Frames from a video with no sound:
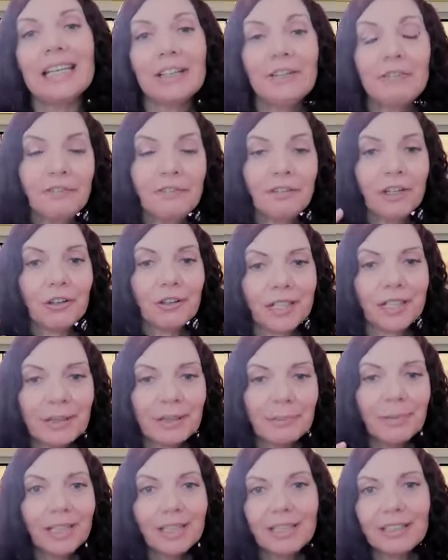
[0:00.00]
If you're
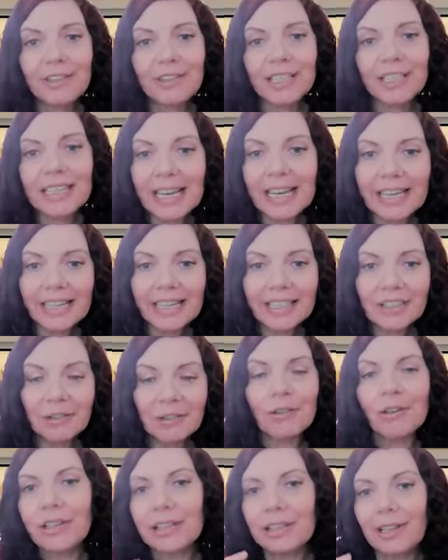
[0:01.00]
in the middle of the night
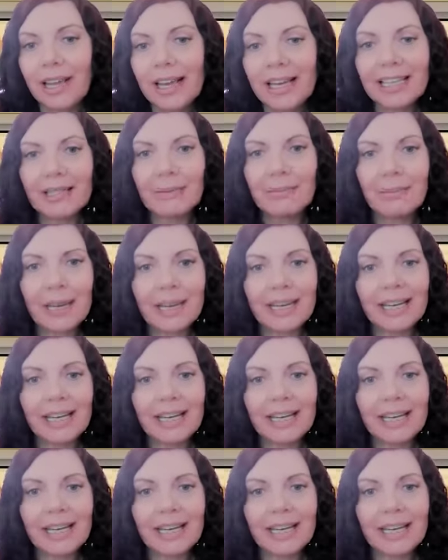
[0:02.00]
or lying in